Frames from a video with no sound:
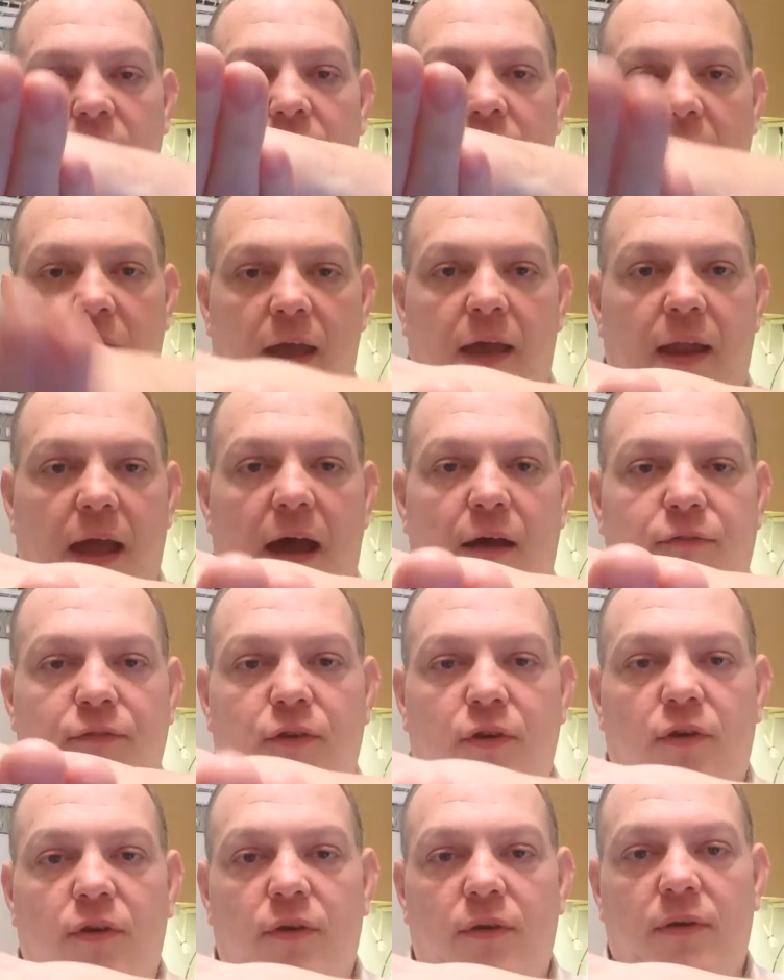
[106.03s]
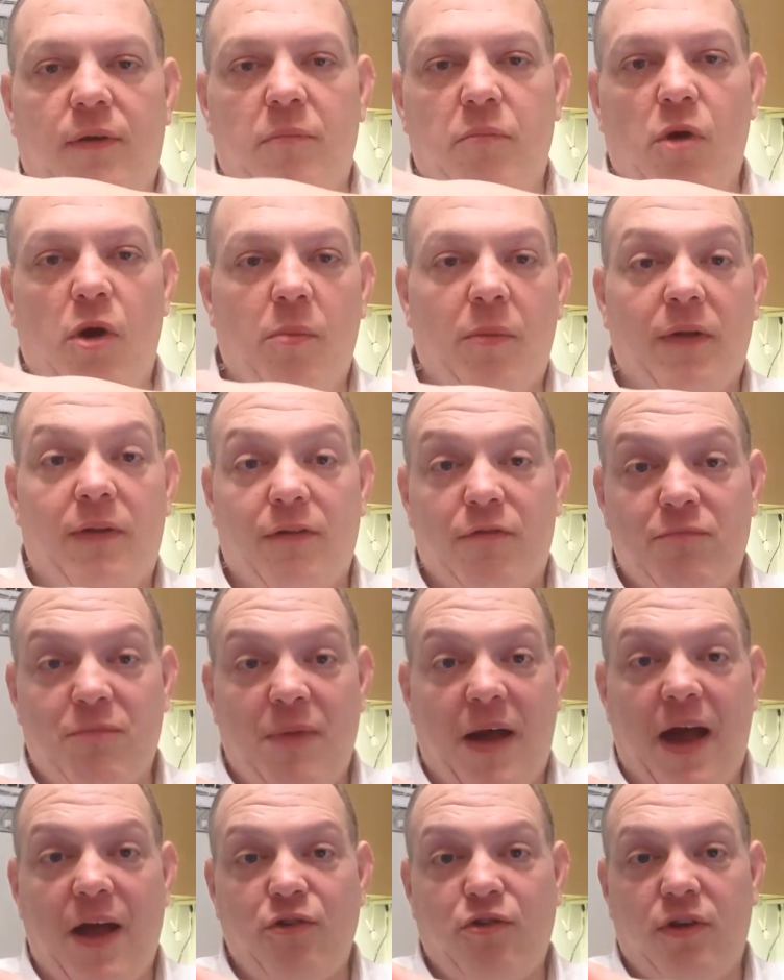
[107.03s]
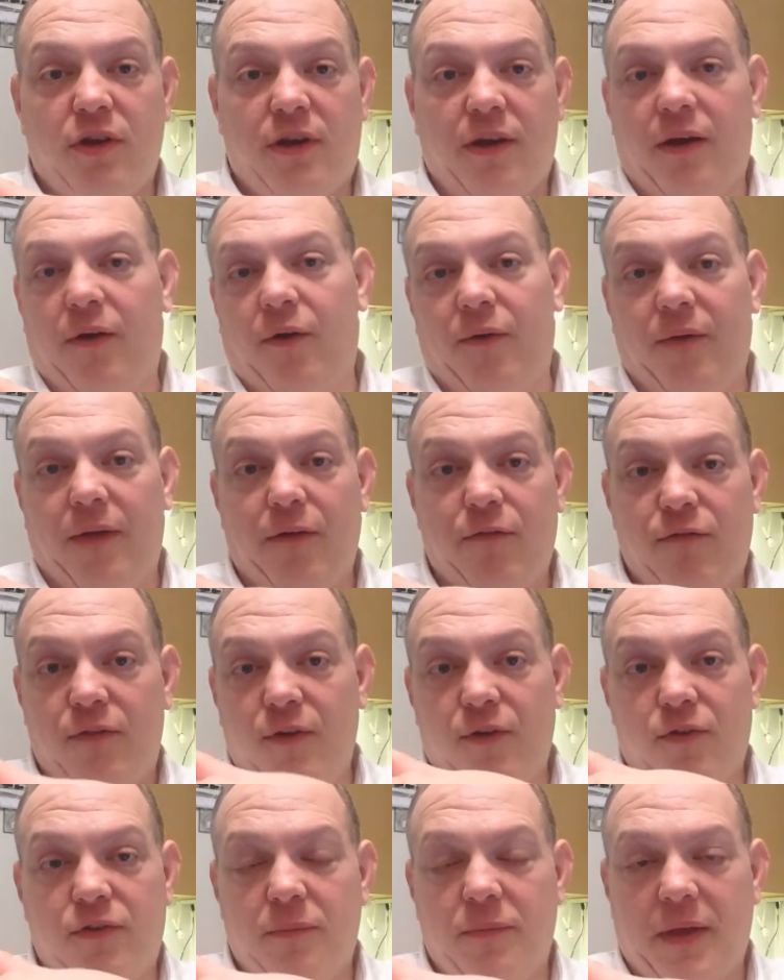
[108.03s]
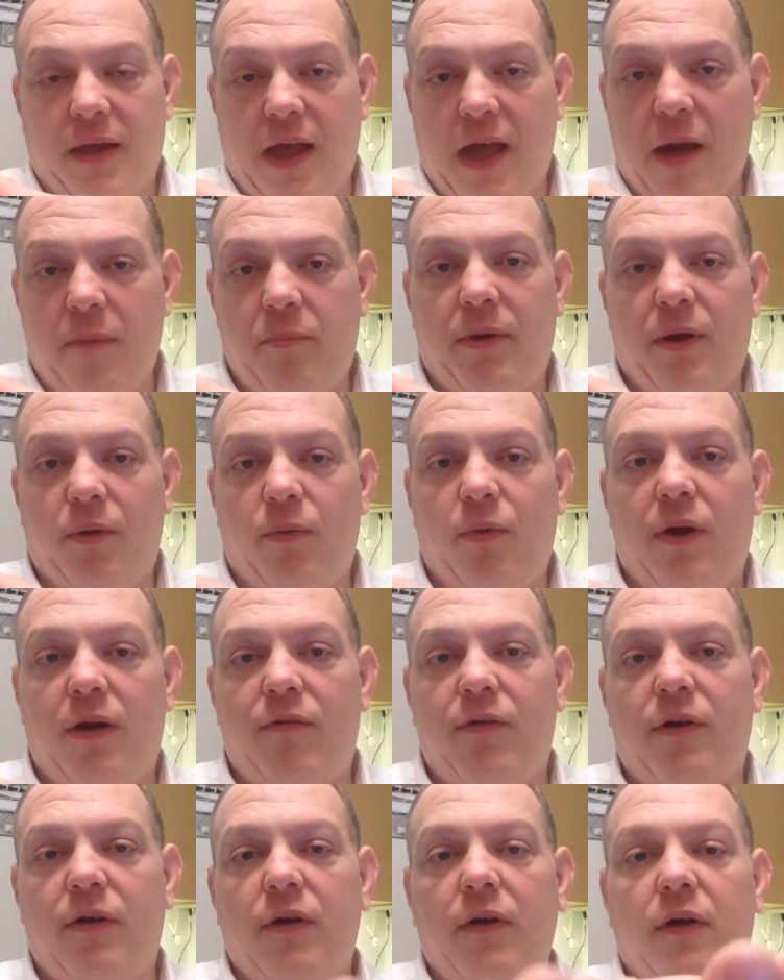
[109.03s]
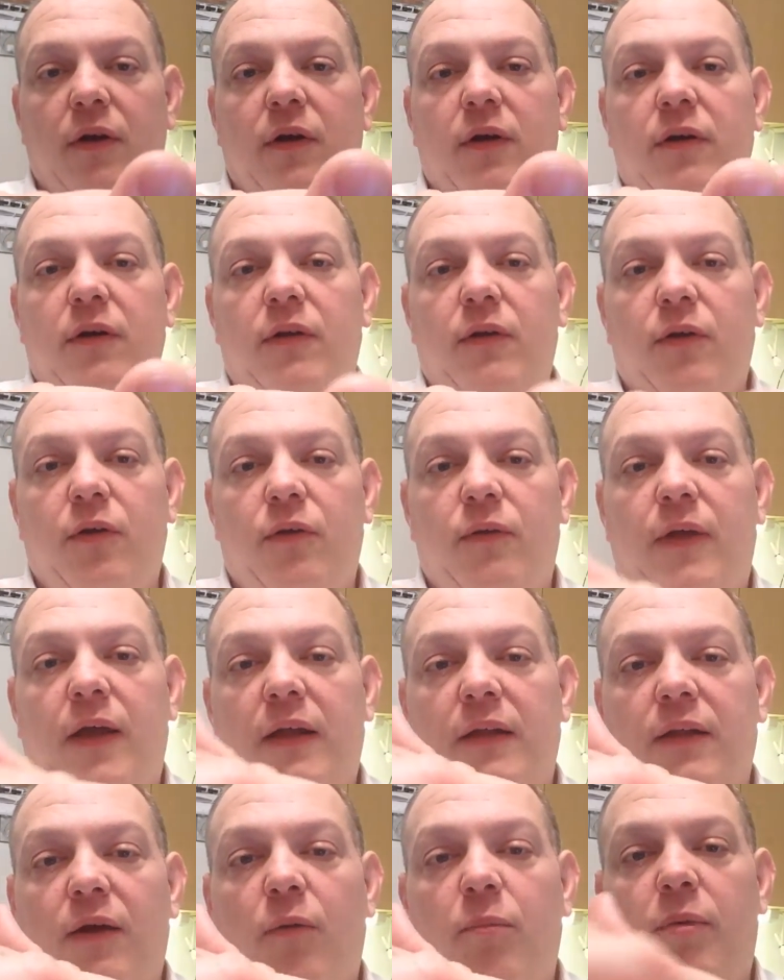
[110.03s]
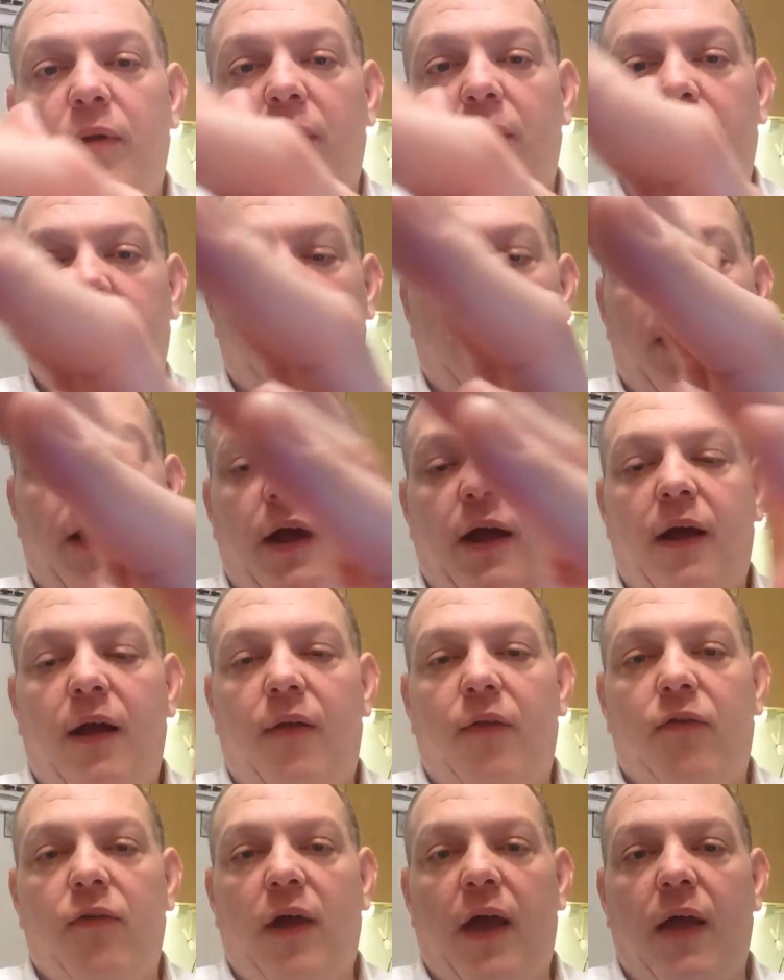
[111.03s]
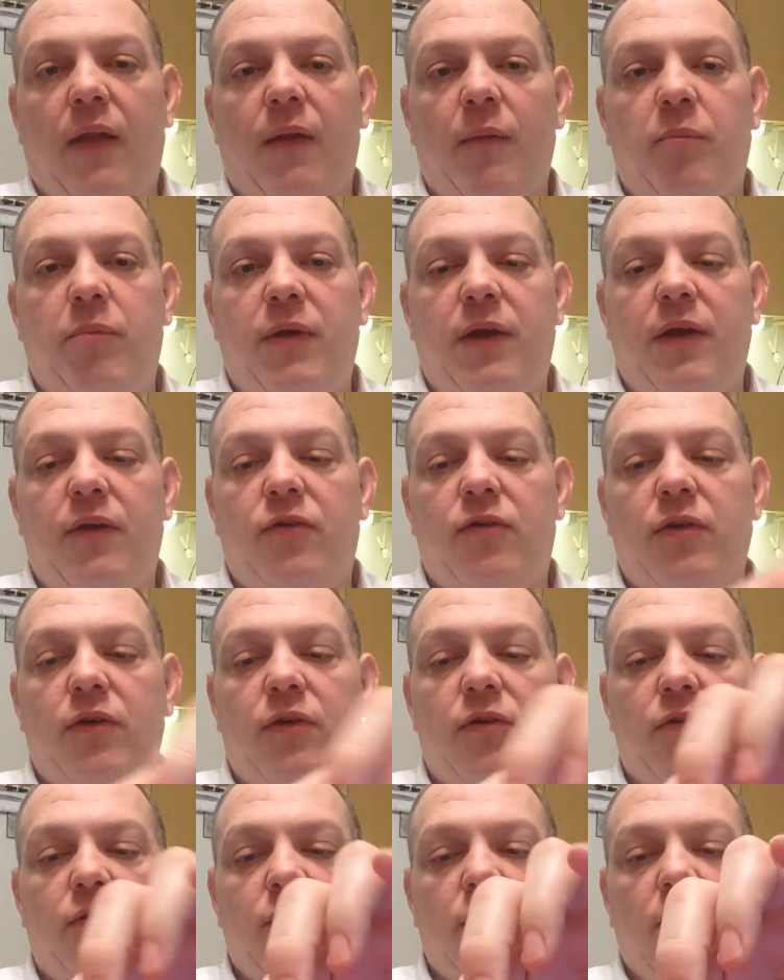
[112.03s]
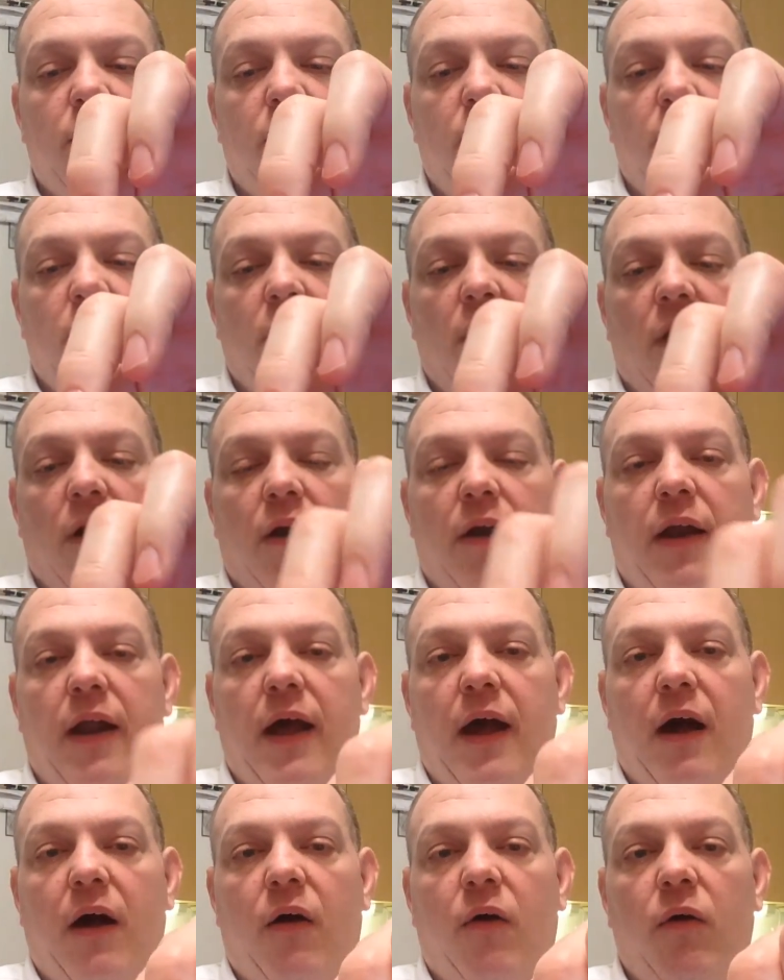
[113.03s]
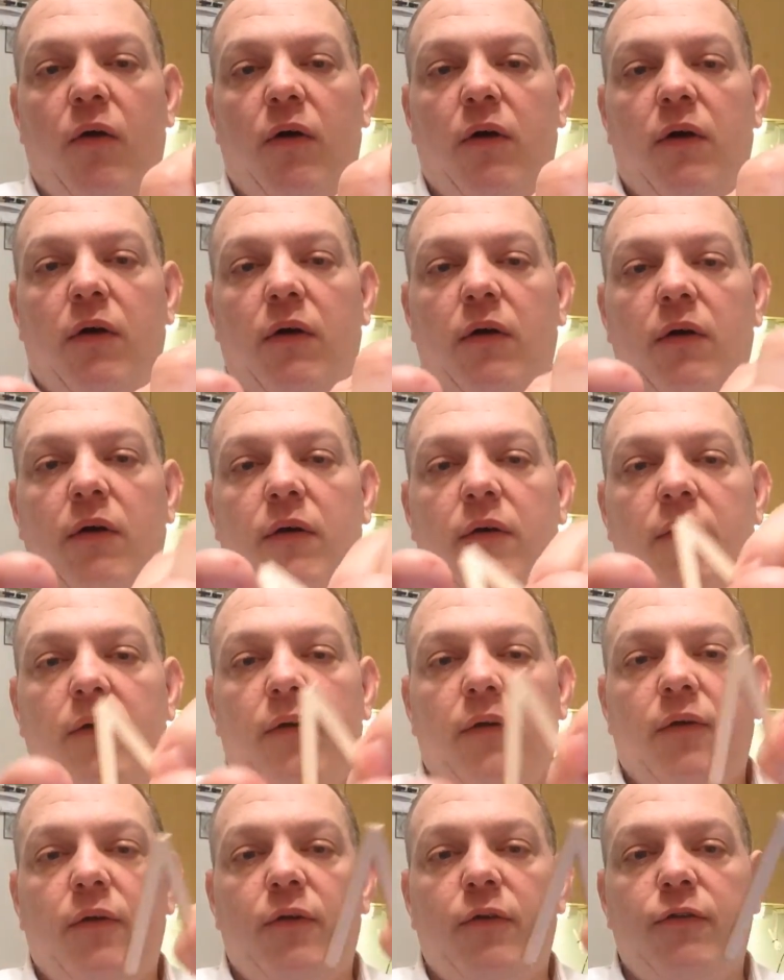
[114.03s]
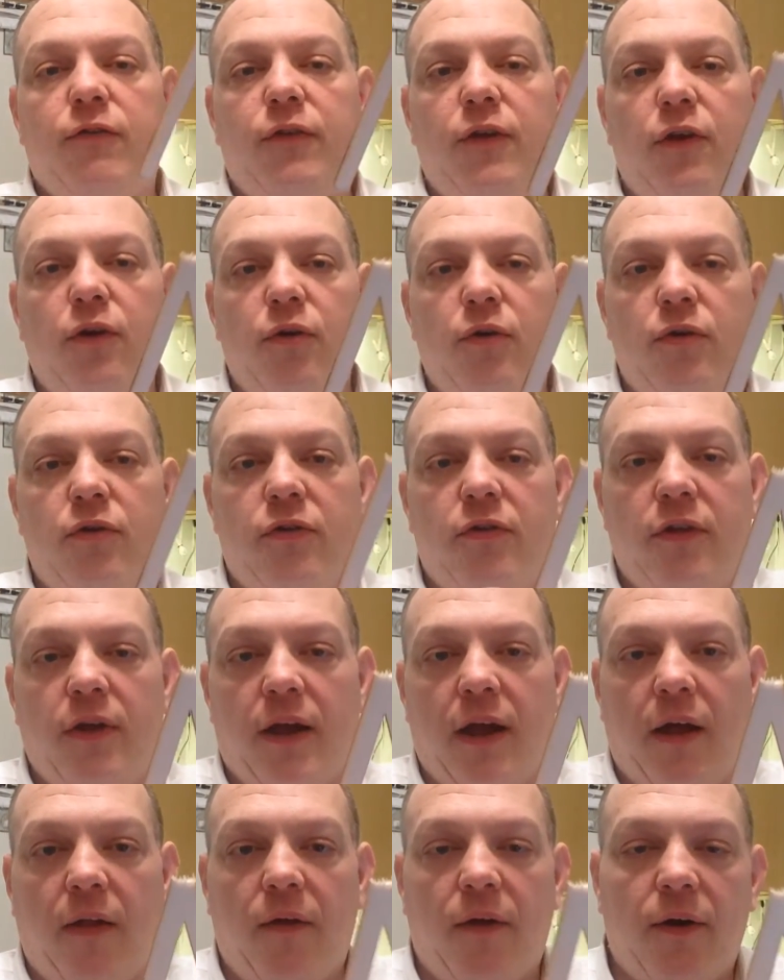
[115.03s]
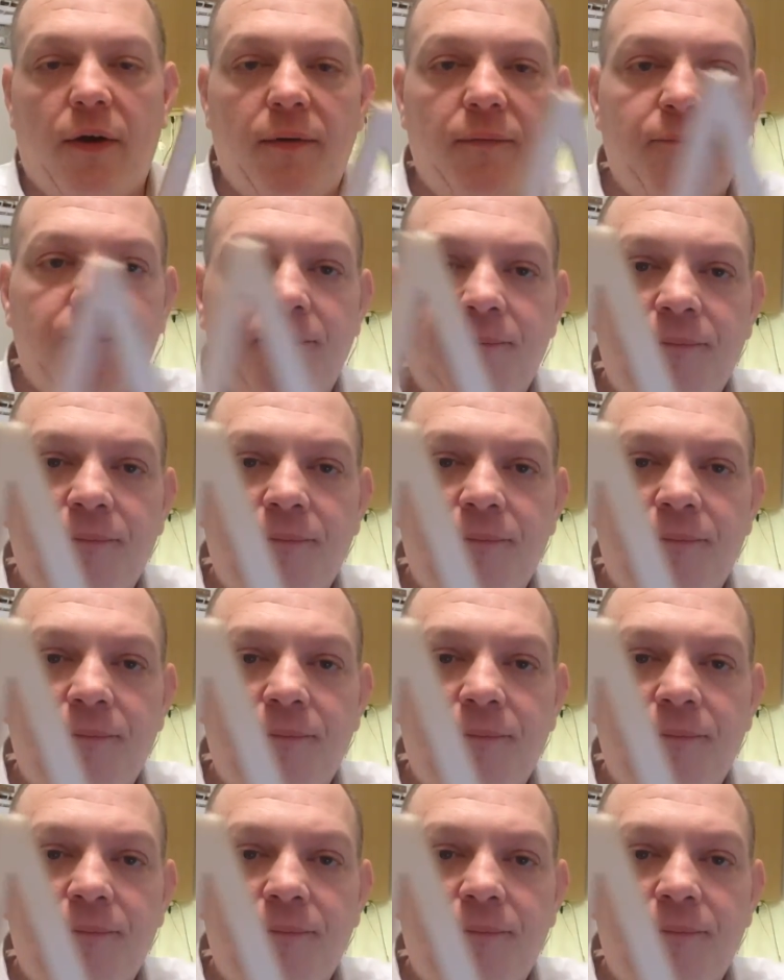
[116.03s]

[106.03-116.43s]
And after a moment of magic, or they feel something happening or whatever, they open up their hands, and the pieces are now fused together.